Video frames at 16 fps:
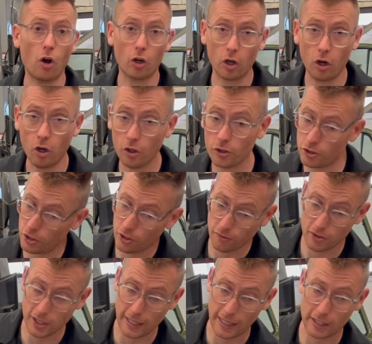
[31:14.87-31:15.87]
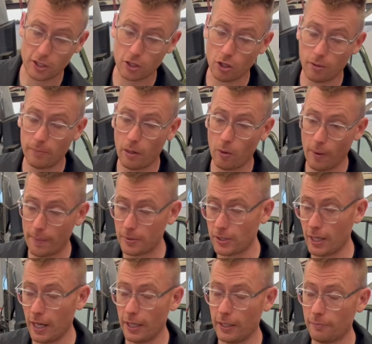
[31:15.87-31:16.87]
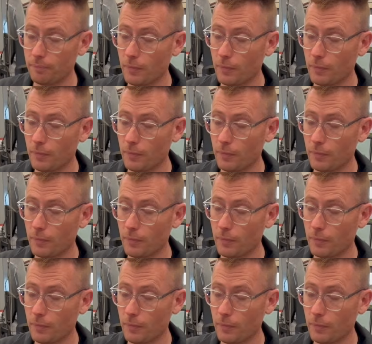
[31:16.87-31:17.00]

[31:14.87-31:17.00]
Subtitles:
cores and you've selected on my website